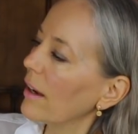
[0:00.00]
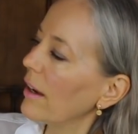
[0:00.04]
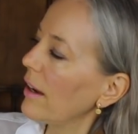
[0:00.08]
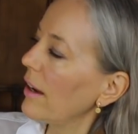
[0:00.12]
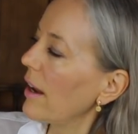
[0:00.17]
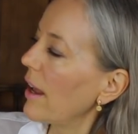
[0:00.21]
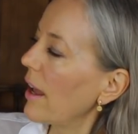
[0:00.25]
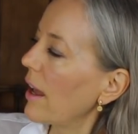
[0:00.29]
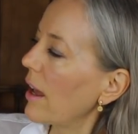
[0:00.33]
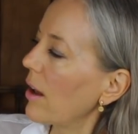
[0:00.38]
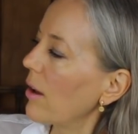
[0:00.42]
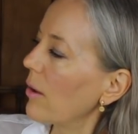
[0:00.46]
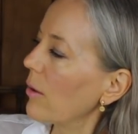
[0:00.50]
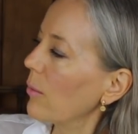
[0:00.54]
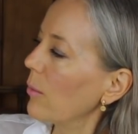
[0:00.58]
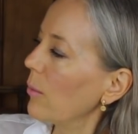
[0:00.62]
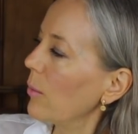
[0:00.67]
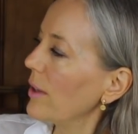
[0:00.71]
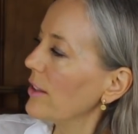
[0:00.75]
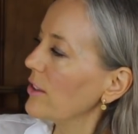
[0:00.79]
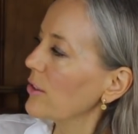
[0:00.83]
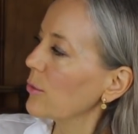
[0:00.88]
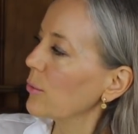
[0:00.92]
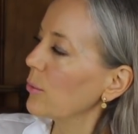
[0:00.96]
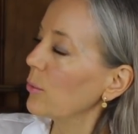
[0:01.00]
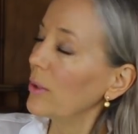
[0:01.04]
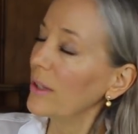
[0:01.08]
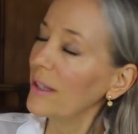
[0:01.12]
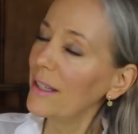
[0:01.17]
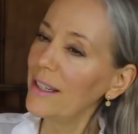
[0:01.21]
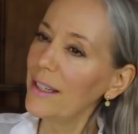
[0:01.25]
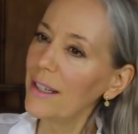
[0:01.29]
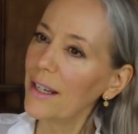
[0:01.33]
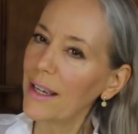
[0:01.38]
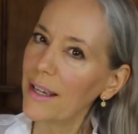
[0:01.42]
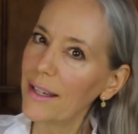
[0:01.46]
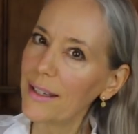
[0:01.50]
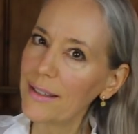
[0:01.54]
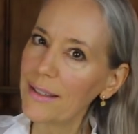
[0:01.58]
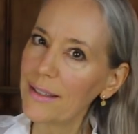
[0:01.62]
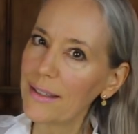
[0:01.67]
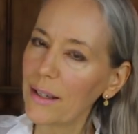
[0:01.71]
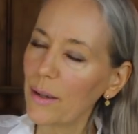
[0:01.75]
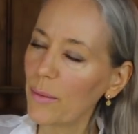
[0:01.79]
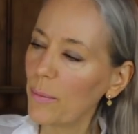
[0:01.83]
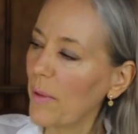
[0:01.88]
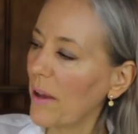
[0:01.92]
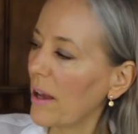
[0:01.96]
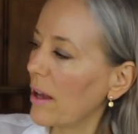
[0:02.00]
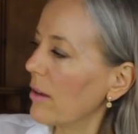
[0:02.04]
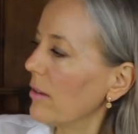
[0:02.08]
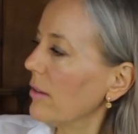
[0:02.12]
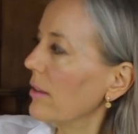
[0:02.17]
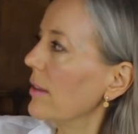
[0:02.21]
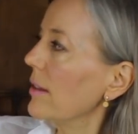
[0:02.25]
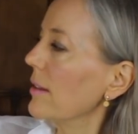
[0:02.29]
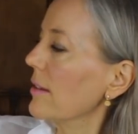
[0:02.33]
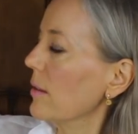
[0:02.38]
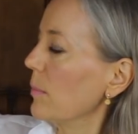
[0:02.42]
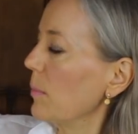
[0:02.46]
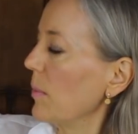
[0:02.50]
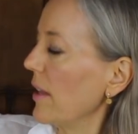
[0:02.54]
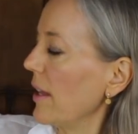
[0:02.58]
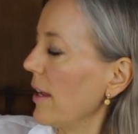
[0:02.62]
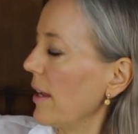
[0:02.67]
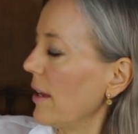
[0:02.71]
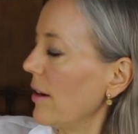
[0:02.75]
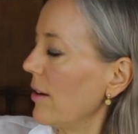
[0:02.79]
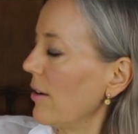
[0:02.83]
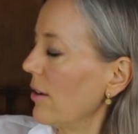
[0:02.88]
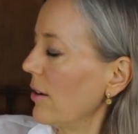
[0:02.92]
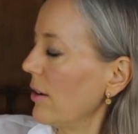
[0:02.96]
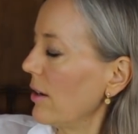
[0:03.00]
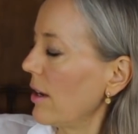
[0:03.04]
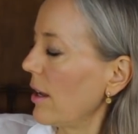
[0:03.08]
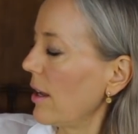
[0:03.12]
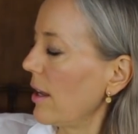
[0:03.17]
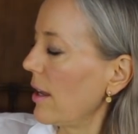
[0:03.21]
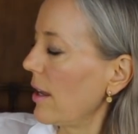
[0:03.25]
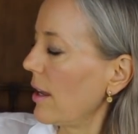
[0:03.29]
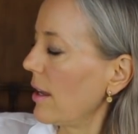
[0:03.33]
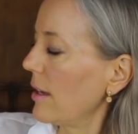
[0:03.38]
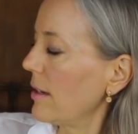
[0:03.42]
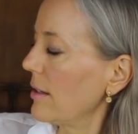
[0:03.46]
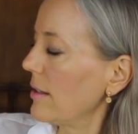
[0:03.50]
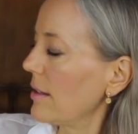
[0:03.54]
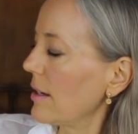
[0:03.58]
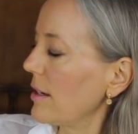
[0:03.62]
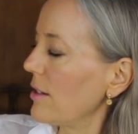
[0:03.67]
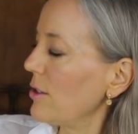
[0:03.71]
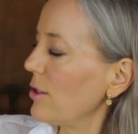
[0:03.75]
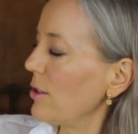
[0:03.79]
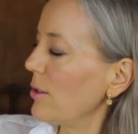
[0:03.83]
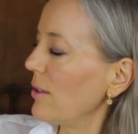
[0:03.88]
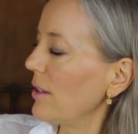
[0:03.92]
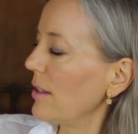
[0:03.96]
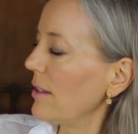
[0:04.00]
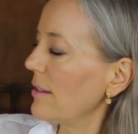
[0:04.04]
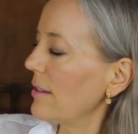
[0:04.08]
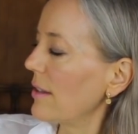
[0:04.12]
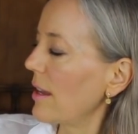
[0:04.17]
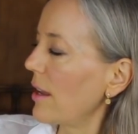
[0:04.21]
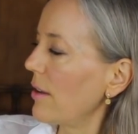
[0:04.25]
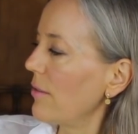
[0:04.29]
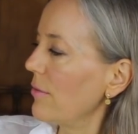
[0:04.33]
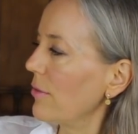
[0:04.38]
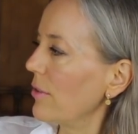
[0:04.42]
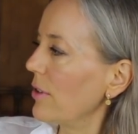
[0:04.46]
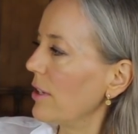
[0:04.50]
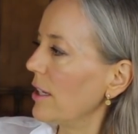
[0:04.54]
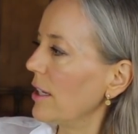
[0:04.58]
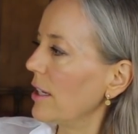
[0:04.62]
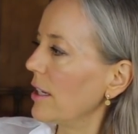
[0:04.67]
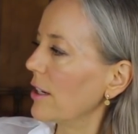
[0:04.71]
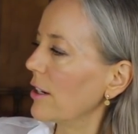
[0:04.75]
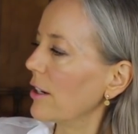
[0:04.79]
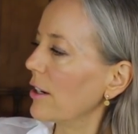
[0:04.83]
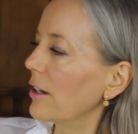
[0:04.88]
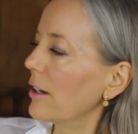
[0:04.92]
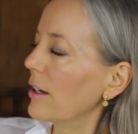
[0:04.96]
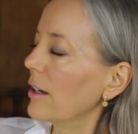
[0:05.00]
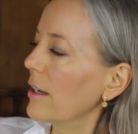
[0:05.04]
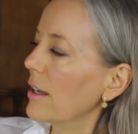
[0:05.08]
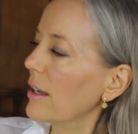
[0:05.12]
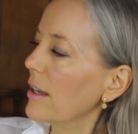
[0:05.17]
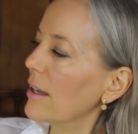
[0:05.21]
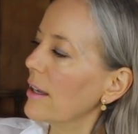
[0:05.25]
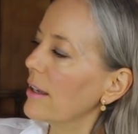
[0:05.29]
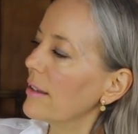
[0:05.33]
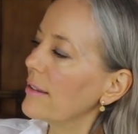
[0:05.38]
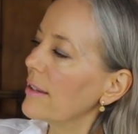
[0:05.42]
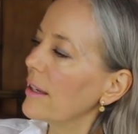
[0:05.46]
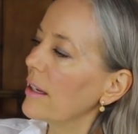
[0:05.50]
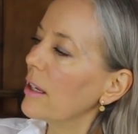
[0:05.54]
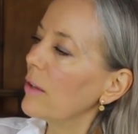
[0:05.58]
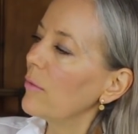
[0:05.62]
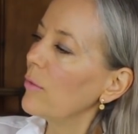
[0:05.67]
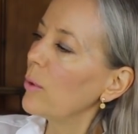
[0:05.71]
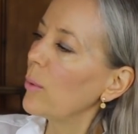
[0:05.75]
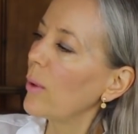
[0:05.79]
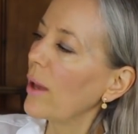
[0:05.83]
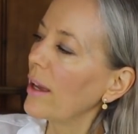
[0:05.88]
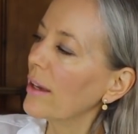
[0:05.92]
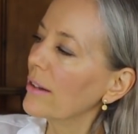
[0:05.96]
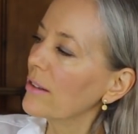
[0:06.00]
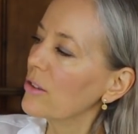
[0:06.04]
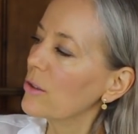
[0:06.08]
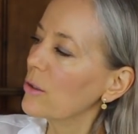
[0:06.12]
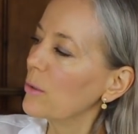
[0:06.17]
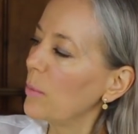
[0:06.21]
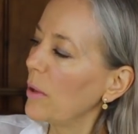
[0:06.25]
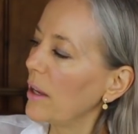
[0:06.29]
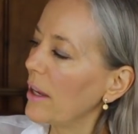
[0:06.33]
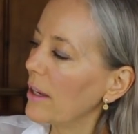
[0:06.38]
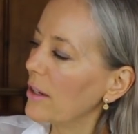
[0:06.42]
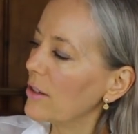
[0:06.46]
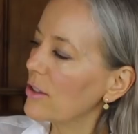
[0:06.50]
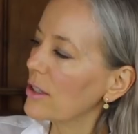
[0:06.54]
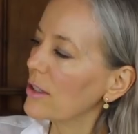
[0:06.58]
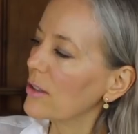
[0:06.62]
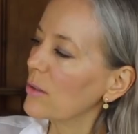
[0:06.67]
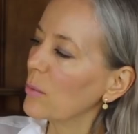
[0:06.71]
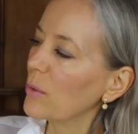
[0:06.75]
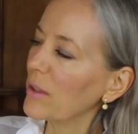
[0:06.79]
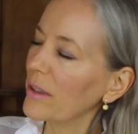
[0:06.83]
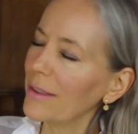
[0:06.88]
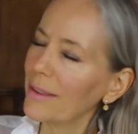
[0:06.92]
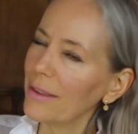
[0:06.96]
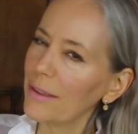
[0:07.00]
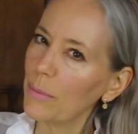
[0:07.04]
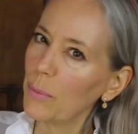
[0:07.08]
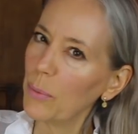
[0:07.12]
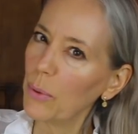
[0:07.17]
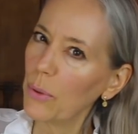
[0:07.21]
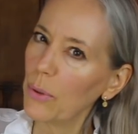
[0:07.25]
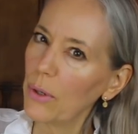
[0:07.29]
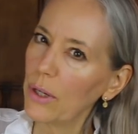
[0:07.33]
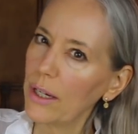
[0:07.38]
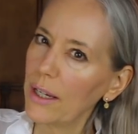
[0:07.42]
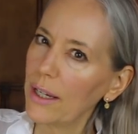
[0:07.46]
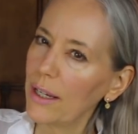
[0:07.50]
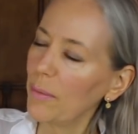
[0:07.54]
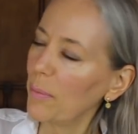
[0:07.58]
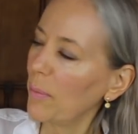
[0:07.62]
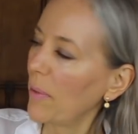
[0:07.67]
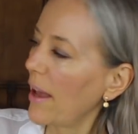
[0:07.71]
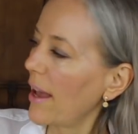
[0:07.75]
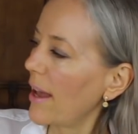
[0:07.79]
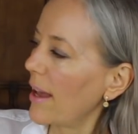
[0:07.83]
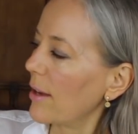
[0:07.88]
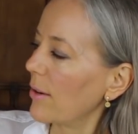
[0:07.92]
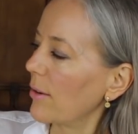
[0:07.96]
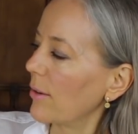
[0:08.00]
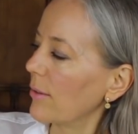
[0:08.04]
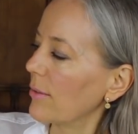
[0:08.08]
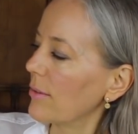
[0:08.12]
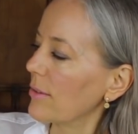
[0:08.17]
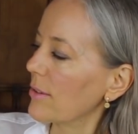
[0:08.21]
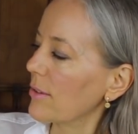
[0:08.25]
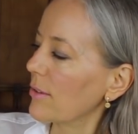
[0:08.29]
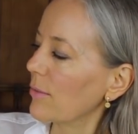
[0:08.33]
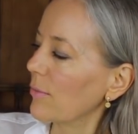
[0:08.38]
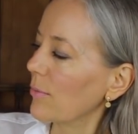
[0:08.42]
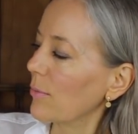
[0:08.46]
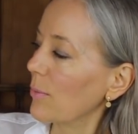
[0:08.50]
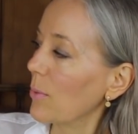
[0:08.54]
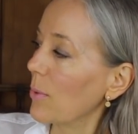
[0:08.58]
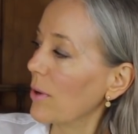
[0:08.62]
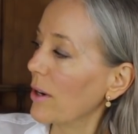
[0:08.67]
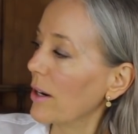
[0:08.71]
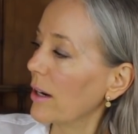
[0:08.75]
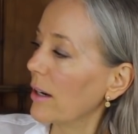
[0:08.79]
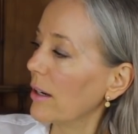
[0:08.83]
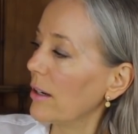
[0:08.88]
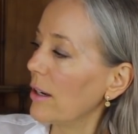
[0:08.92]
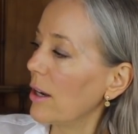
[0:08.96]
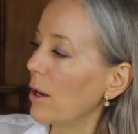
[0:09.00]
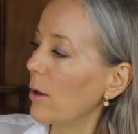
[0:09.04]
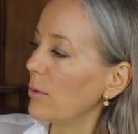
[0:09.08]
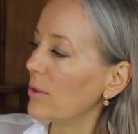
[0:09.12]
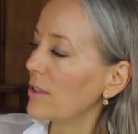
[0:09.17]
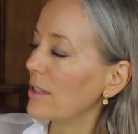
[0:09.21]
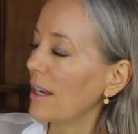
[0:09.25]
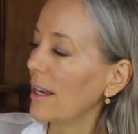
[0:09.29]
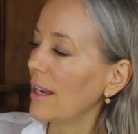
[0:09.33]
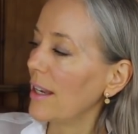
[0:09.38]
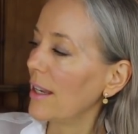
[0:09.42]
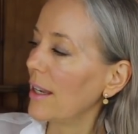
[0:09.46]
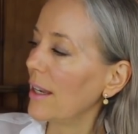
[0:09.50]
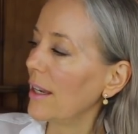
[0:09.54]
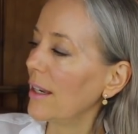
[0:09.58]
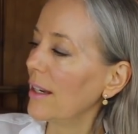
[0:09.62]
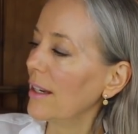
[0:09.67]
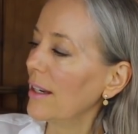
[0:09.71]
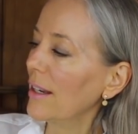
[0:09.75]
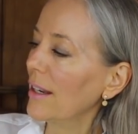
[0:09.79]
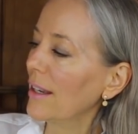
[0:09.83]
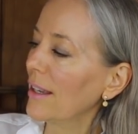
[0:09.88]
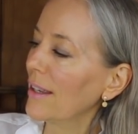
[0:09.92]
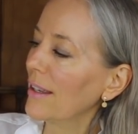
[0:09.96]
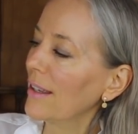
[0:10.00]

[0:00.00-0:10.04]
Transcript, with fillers: Now, what's really nice about this planner, and they do this every year, is they give you extra pages with the pretty patterns for note taking.